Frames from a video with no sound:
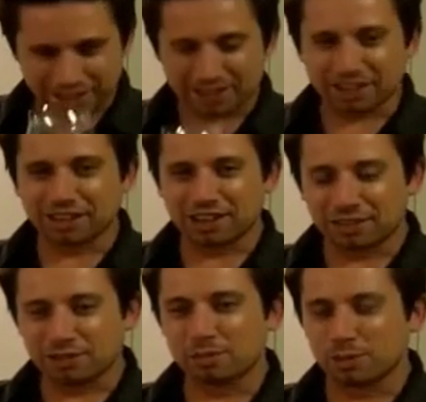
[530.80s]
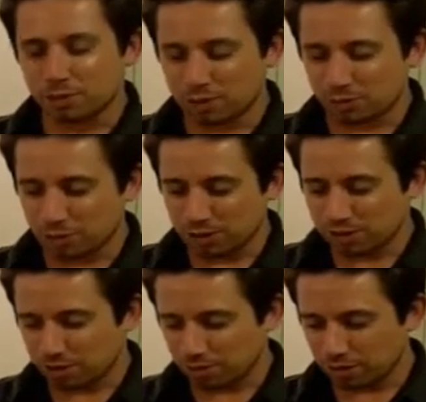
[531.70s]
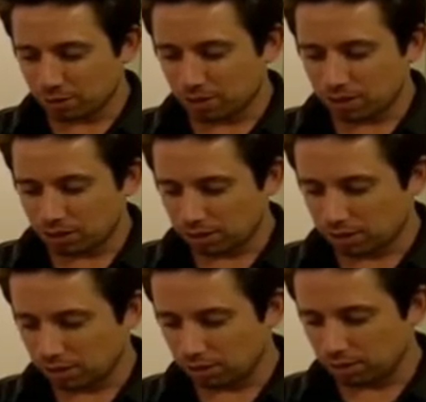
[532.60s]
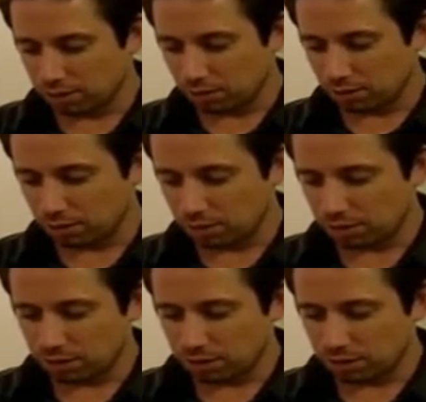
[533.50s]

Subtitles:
Yeah, that leather component's really, really pleasing on the nose.